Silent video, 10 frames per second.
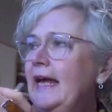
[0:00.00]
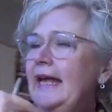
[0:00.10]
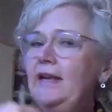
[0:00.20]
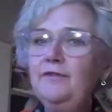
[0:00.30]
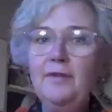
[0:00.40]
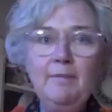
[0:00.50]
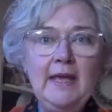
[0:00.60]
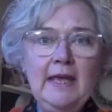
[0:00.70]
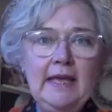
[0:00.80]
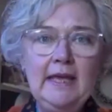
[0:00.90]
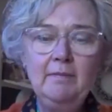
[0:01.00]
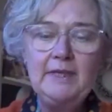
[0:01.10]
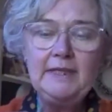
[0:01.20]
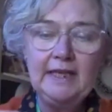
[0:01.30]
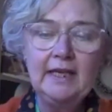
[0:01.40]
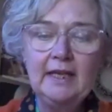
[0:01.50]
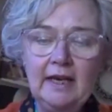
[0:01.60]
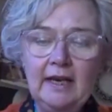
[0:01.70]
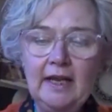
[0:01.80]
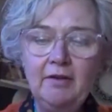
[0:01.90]
And for me,
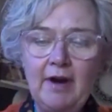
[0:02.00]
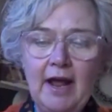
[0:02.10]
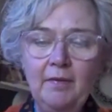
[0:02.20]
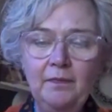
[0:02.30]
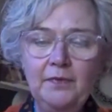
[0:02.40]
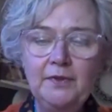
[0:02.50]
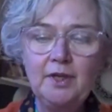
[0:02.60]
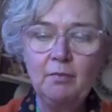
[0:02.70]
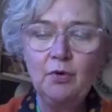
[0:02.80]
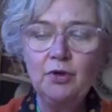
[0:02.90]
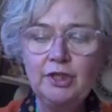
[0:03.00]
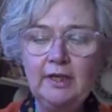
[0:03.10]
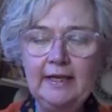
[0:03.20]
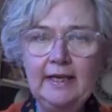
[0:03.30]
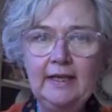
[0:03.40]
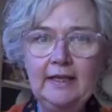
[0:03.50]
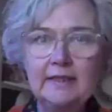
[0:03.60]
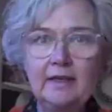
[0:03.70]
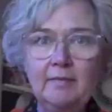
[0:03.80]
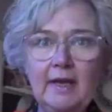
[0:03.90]
particularly around emotional
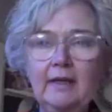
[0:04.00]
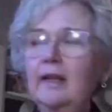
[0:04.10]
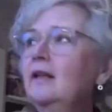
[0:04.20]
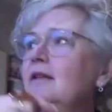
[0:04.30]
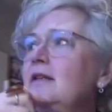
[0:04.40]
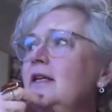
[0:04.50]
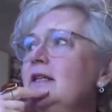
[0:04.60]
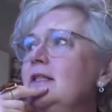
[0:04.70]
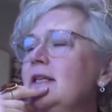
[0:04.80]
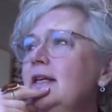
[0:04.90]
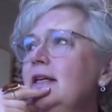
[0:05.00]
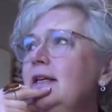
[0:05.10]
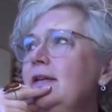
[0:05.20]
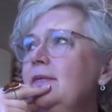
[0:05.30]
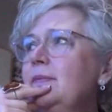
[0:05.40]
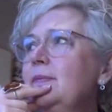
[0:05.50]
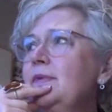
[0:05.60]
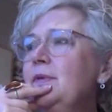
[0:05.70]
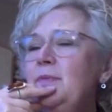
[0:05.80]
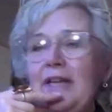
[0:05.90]
needs and mental health needs,
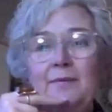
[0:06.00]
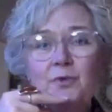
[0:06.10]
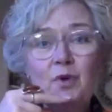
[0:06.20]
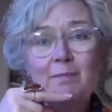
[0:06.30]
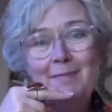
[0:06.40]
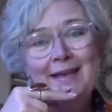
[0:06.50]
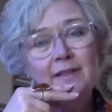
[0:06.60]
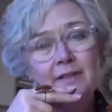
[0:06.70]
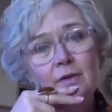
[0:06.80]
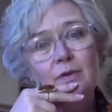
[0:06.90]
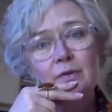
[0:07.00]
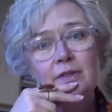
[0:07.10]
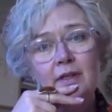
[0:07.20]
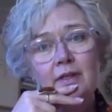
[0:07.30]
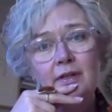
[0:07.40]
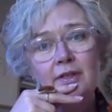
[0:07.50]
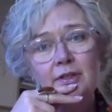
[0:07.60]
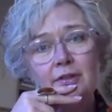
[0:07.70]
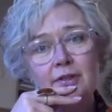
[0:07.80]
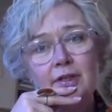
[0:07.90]
sometimes we miss those in our
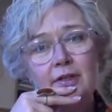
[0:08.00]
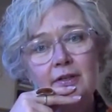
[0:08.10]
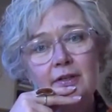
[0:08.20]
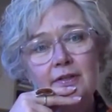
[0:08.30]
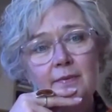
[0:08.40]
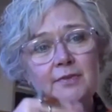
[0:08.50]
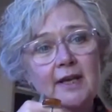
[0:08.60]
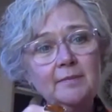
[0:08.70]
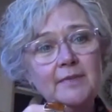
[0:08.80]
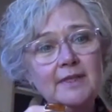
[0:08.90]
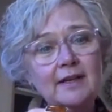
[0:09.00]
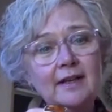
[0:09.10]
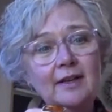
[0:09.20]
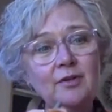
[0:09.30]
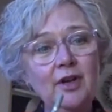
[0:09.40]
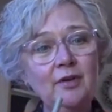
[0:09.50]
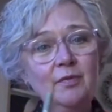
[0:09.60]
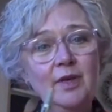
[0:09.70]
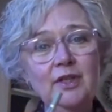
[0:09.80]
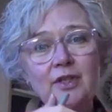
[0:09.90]
children. Sometimes, and
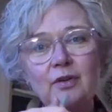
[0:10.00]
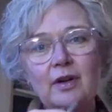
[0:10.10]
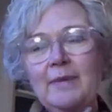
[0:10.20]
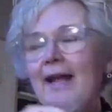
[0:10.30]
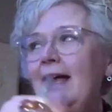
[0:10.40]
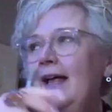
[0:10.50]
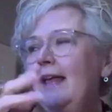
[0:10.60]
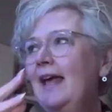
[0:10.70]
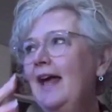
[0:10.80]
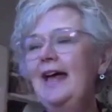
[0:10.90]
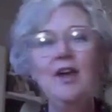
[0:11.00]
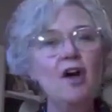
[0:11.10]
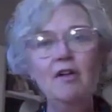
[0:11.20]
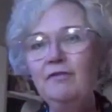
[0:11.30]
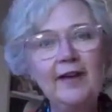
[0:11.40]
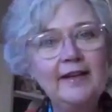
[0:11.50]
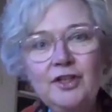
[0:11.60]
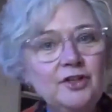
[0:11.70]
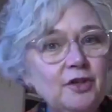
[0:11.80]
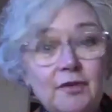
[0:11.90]
we talk. I mean, I can't
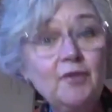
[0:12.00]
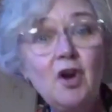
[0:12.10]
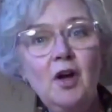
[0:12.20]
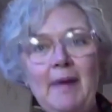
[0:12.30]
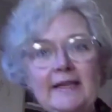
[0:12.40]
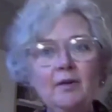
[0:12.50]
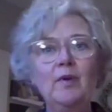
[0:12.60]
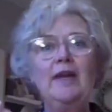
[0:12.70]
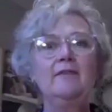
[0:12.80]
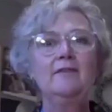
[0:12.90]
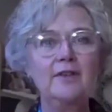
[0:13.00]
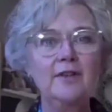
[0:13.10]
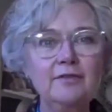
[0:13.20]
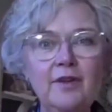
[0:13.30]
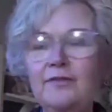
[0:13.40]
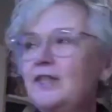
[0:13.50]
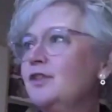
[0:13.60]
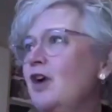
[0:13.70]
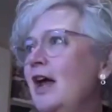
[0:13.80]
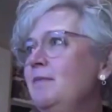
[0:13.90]
find it. So, if you've got a better way of
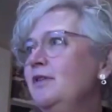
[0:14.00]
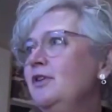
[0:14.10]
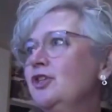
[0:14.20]
describing the